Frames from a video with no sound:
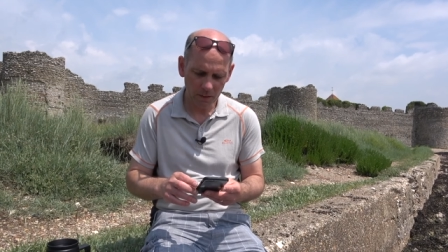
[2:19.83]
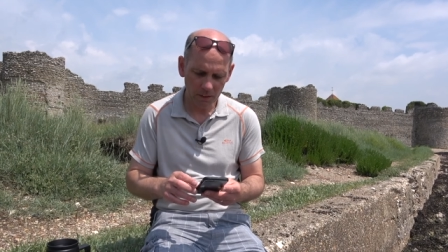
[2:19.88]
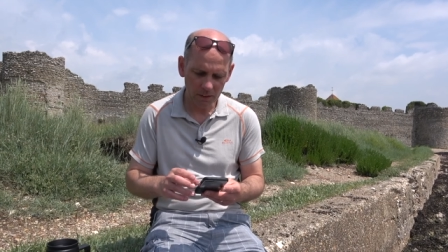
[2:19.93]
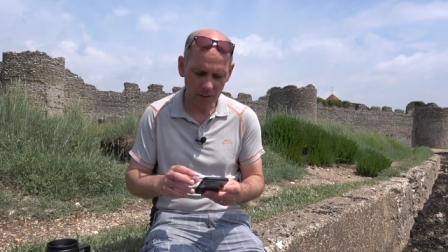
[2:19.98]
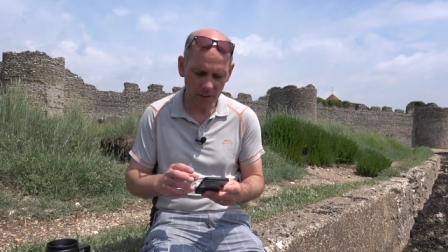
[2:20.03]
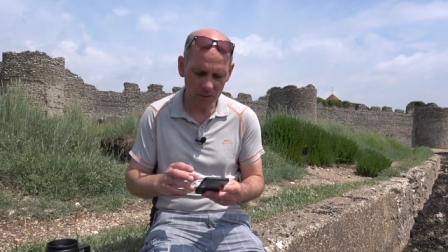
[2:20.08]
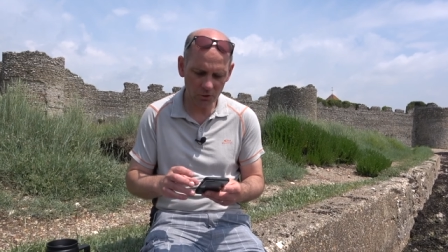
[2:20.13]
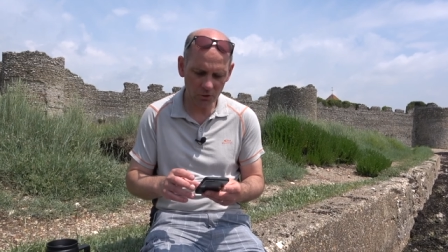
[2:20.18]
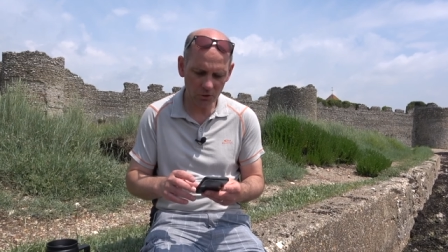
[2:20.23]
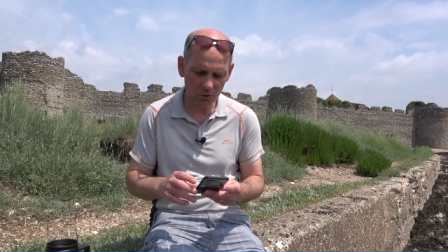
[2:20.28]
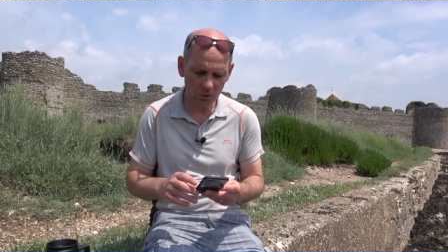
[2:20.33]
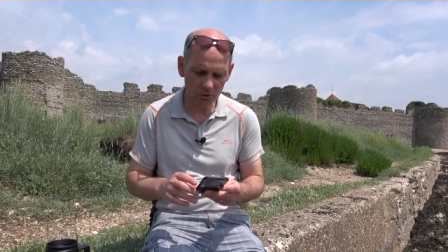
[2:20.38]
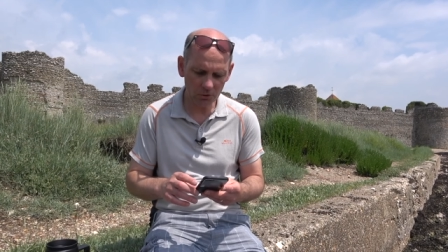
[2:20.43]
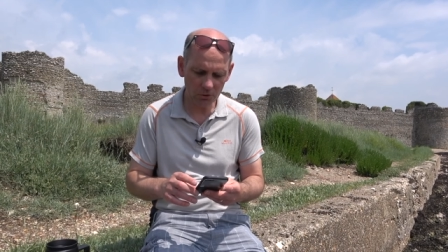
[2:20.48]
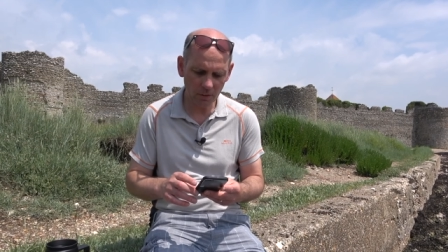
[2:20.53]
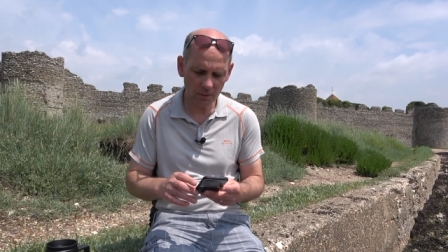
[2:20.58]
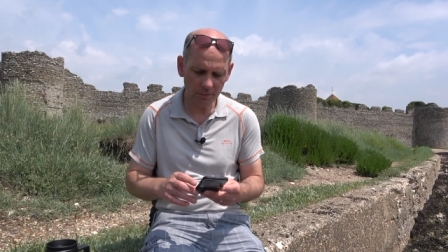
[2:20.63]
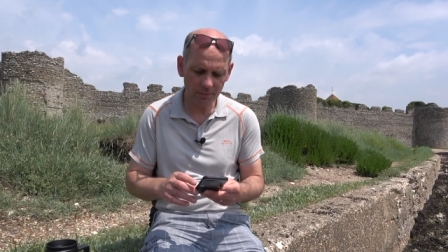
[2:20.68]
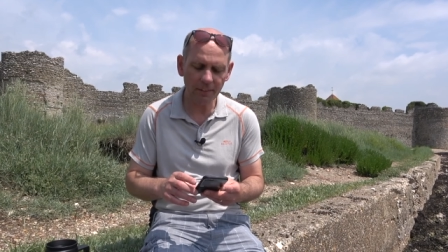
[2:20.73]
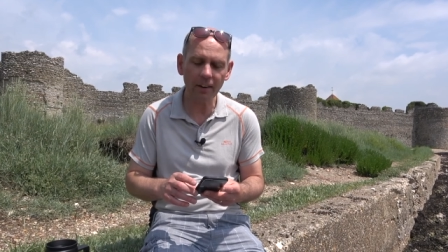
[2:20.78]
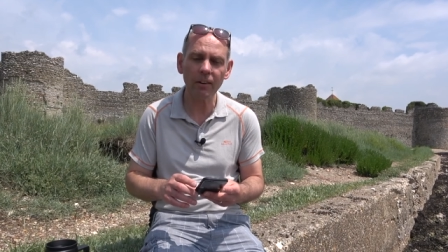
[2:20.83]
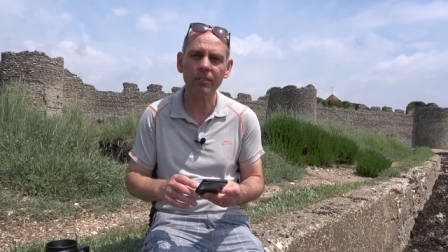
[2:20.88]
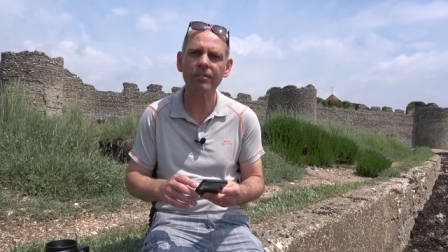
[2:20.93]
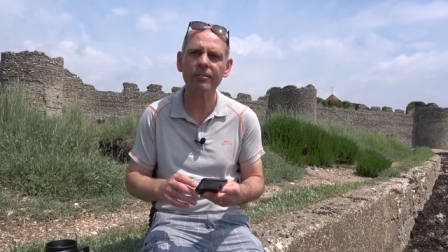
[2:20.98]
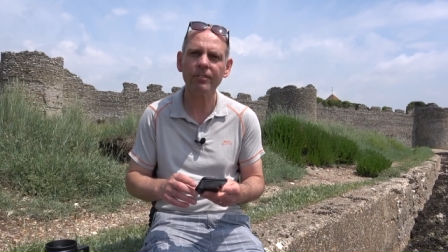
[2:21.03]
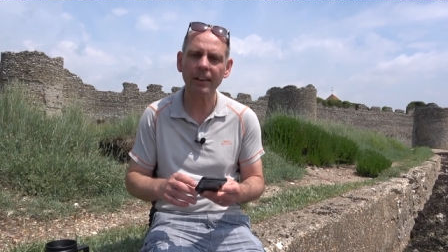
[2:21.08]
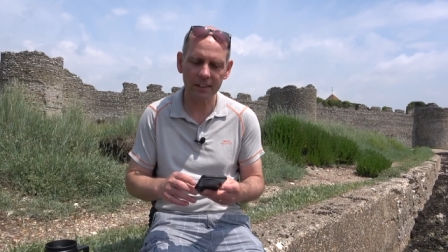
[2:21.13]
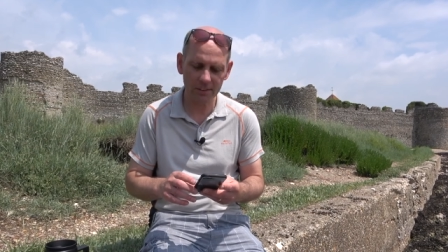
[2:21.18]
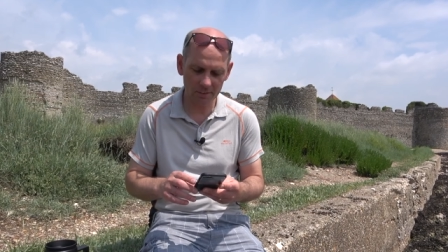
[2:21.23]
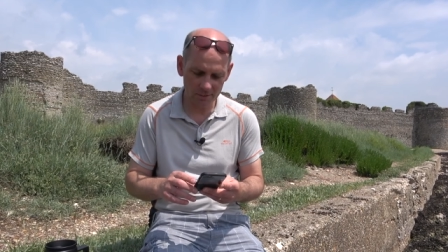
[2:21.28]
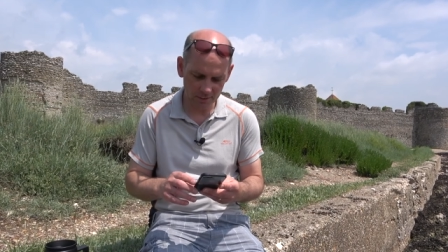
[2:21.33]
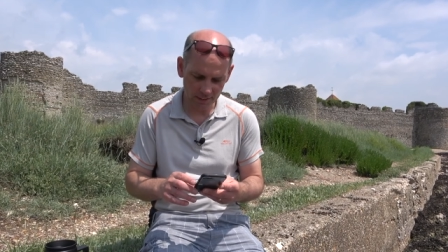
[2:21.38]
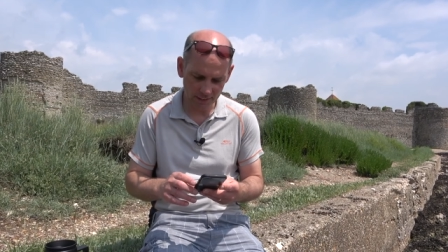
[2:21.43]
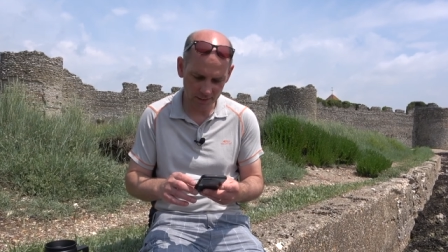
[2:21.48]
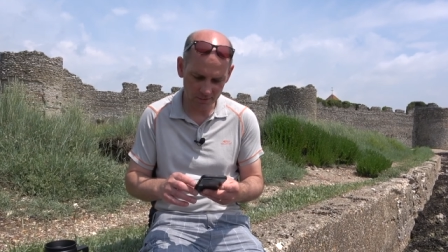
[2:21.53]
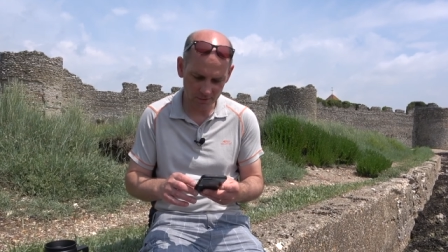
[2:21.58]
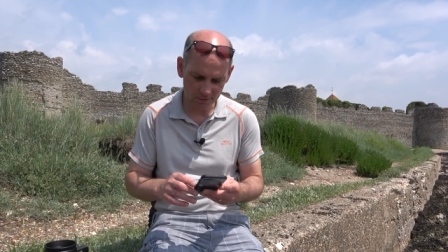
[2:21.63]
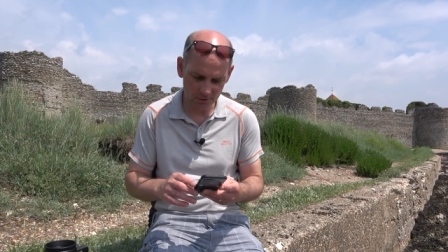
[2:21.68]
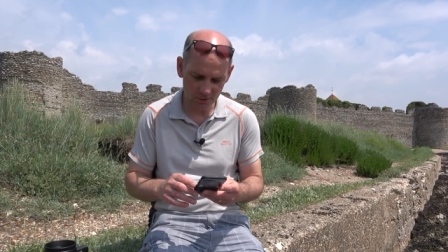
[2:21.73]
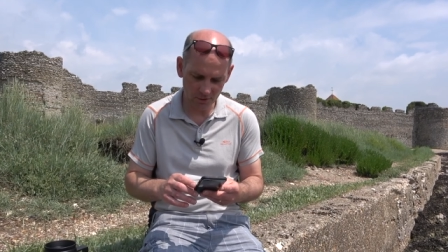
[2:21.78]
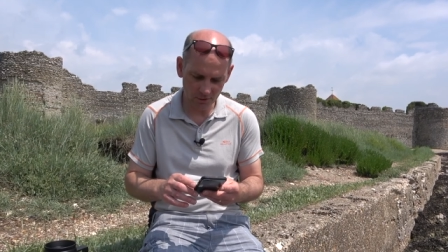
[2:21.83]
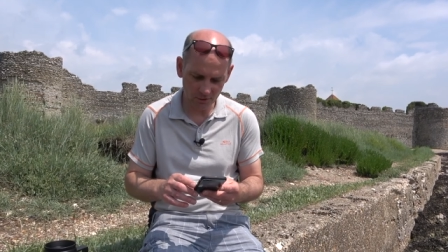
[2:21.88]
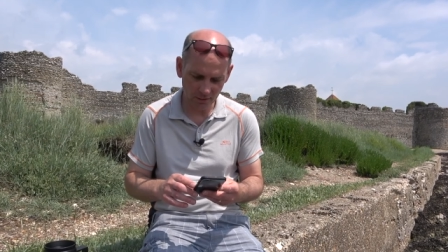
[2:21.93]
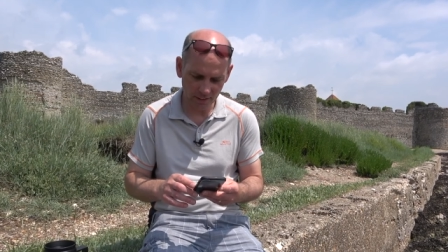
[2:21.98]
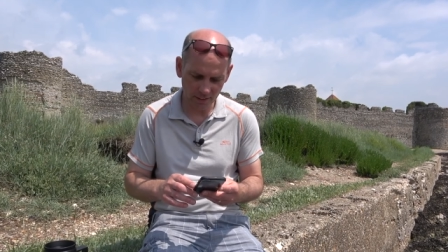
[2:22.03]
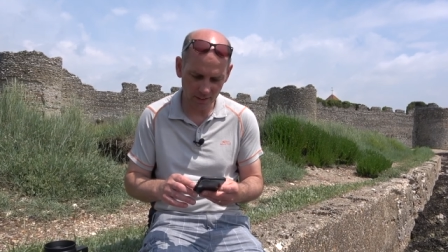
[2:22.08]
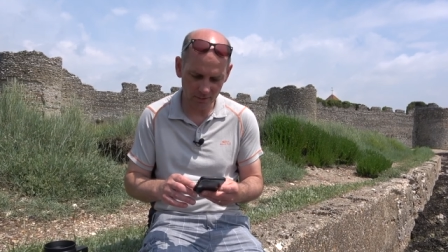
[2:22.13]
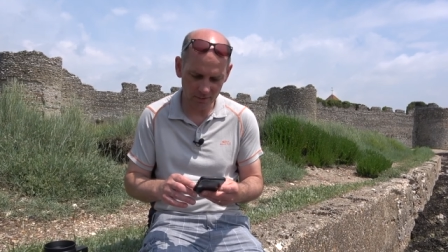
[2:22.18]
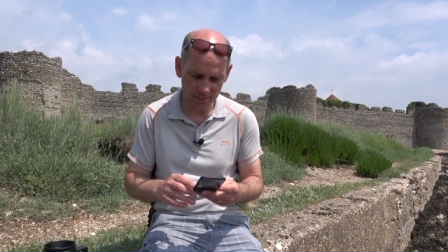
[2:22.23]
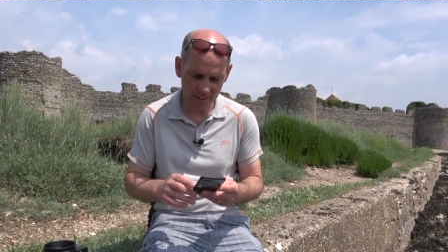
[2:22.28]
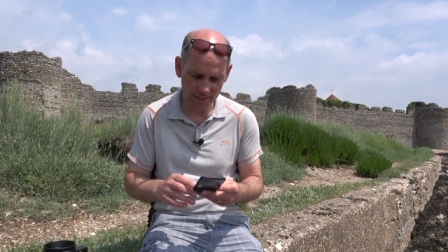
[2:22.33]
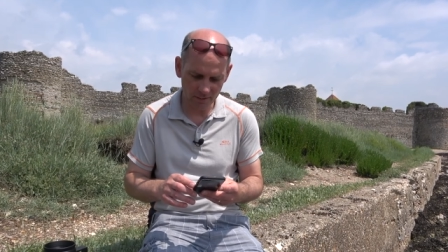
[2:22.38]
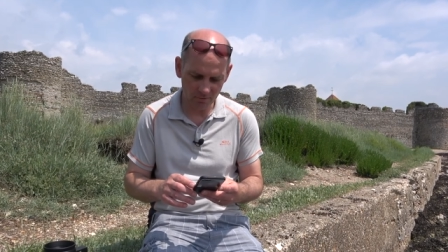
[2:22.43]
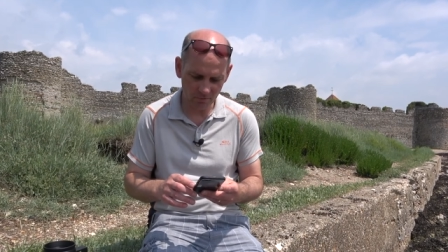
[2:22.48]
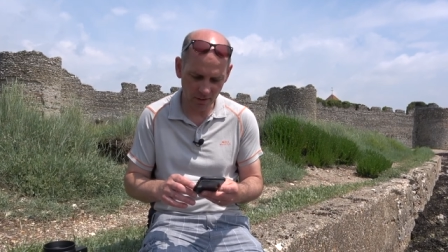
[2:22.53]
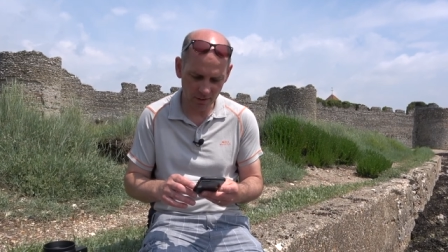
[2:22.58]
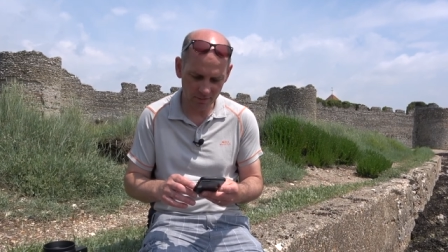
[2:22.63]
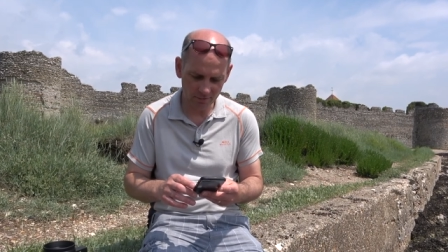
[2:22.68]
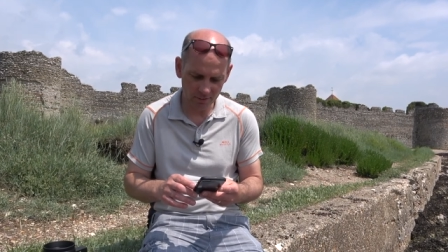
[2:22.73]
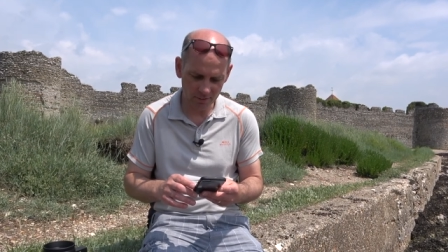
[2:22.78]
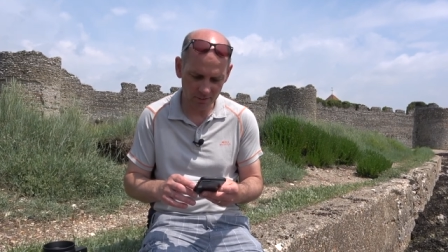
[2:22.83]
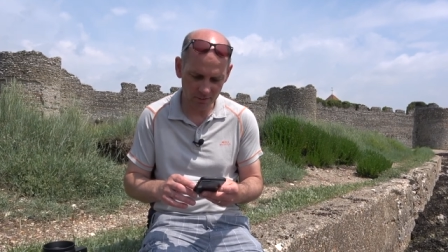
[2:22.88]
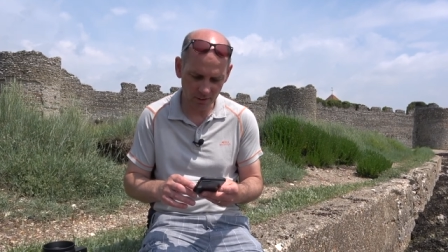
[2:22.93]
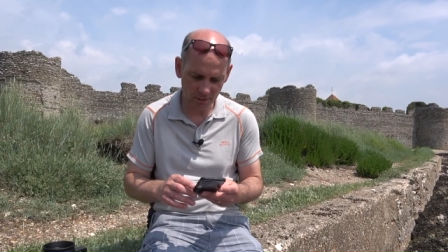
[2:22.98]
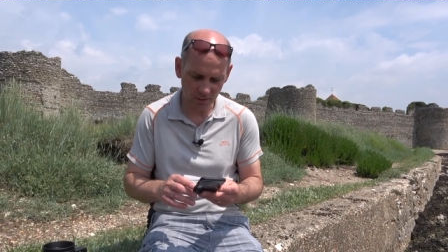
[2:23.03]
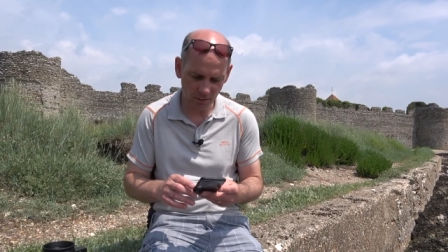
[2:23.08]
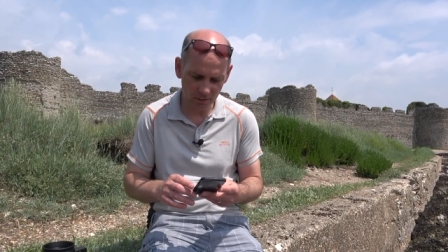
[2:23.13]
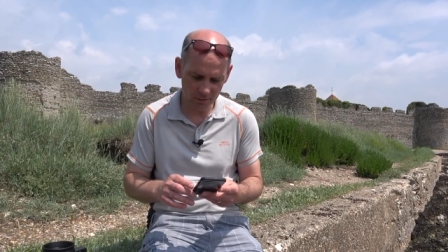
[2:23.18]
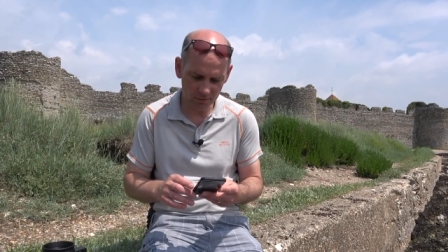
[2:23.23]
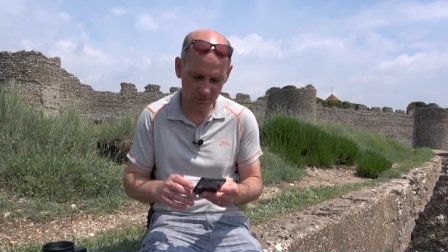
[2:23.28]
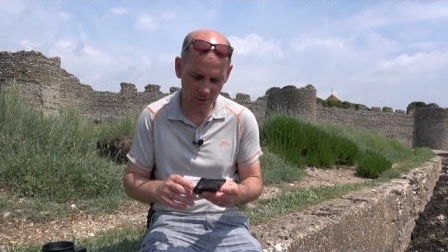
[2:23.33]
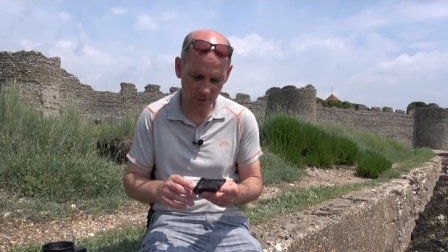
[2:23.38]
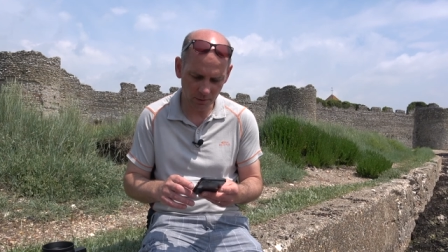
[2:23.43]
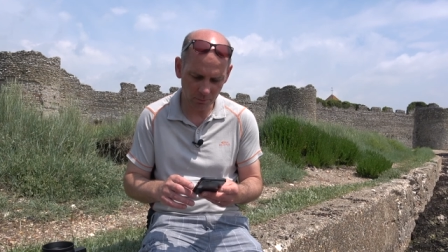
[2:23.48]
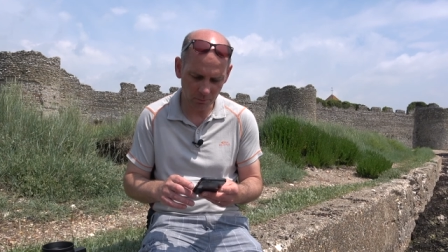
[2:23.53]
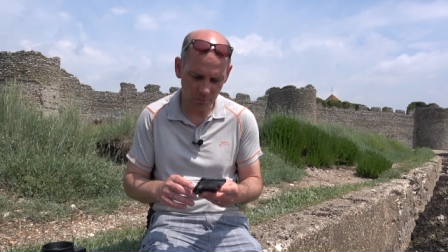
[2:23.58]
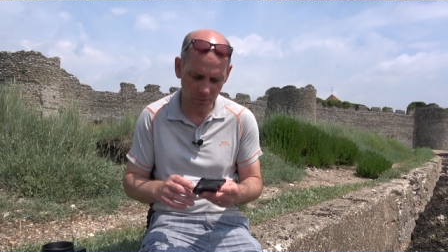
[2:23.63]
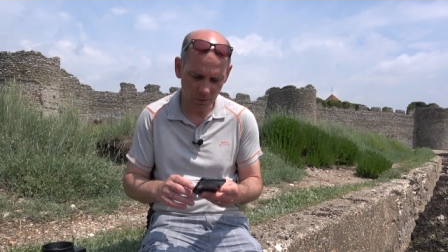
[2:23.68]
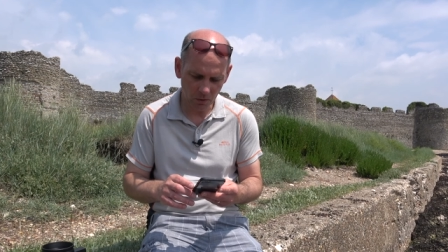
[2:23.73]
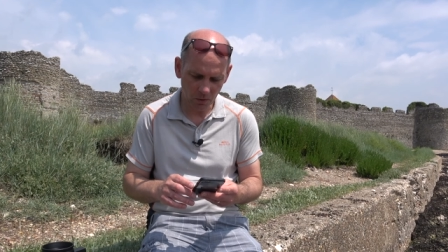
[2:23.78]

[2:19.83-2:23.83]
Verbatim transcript: Then Joshua fell face down to the ground in reverence and asked him,